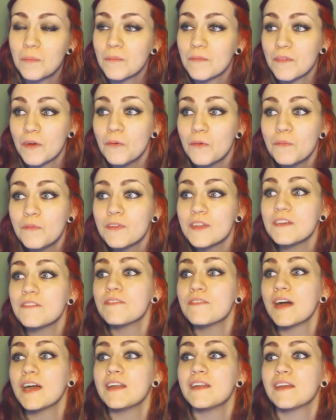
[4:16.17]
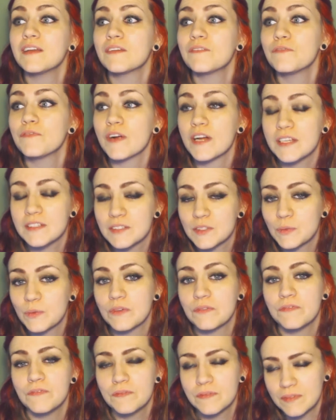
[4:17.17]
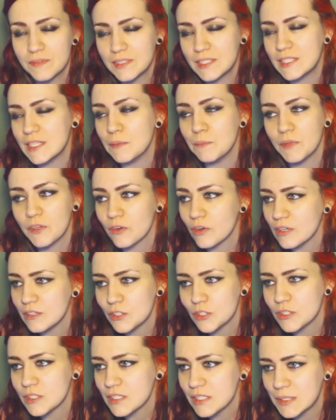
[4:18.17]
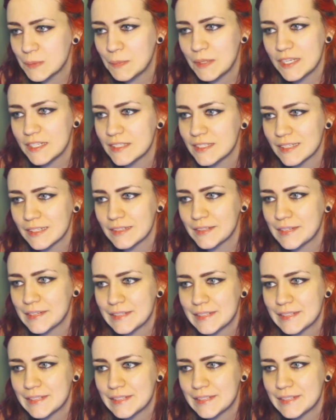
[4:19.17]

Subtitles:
Hopefully finding friends with similar interests, basically.